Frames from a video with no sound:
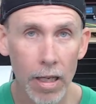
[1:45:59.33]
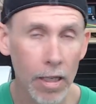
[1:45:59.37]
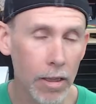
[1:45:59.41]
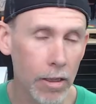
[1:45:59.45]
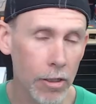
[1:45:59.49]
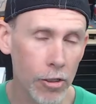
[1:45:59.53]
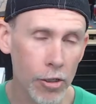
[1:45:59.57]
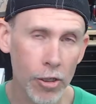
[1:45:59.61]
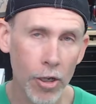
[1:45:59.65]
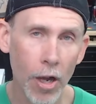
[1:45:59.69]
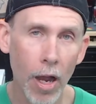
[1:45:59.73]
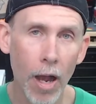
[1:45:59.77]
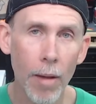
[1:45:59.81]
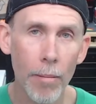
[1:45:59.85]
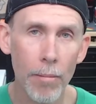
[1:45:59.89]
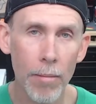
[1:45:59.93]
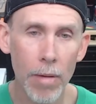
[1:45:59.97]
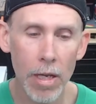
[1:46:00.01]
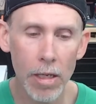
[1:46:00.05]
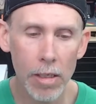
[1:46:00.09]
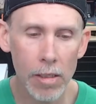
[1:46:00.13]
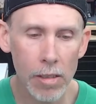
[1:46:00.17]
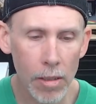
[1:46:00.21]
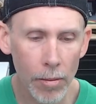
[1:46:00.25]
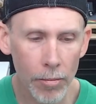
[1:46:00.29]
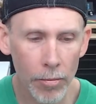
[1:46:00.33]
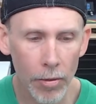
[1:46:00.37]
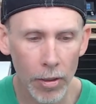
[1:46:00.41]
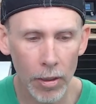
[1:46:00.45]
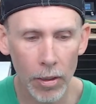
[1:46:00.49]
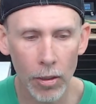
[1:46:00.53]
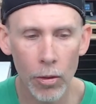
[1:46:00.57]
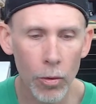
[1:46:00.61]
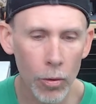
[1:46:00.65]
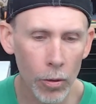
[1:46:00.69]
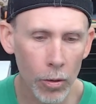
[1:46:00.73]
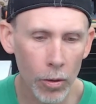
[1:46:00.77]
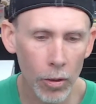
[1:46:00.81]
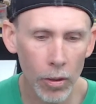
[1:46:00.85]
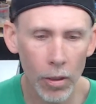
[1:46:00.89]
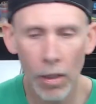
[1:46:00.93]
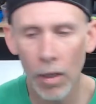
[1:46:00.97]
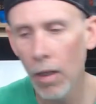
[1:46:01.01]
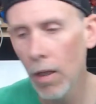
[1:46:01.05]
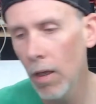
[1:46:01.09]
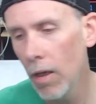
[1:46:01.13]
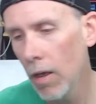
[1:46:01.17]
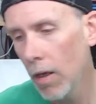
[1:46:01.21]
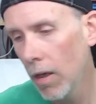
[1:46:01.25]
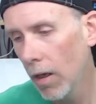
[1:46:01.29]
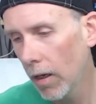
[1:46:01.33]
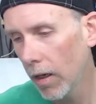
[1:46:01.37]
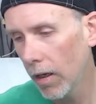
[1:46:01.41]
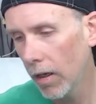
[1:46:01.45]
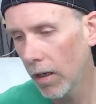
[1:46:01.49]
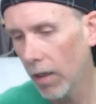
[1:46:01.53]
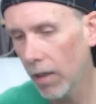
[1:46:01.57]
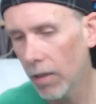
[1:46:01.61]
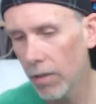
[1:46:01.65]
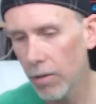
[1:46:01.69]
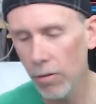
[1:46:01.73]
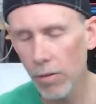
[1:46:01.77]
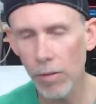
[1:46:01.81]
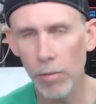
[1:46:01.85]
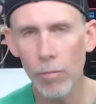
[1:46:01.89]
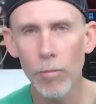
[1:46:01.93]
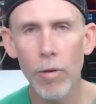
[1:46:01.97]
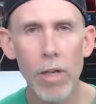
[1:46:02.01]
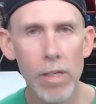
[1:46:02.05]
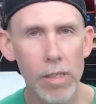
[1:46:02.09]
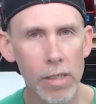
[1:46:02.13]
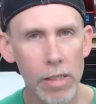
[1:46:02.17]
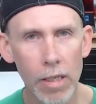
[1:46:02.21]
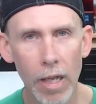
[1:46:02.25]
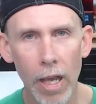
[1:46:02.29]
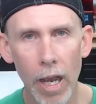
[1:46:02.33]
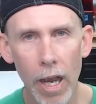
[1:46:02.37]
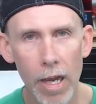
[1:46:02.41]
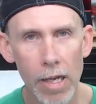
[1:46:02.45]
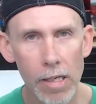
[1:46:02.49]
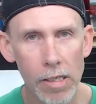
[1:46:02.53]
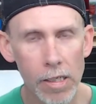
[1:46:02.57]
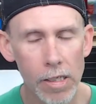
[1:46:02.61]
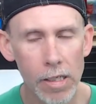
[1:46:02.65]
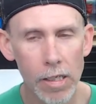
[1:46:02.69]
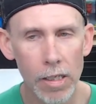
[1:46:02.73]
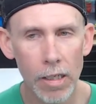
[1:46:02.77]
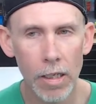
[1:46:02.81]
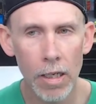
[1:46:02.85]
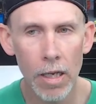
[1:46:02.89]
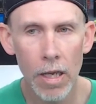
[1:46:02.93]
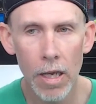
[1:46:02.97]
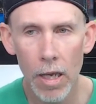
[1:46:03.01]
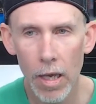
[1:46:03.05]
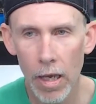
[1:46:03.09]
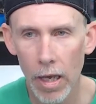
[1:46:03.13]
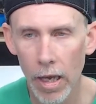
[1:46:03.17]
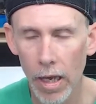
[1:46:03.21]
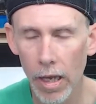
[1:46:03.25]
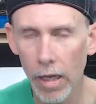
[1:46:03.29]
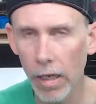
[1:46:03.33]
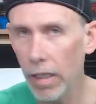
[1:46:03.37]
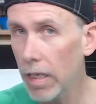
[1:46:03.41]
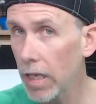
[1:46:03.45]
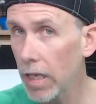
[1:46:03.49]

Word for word: Get in the shop, make something cool, uh, do some resin casting. And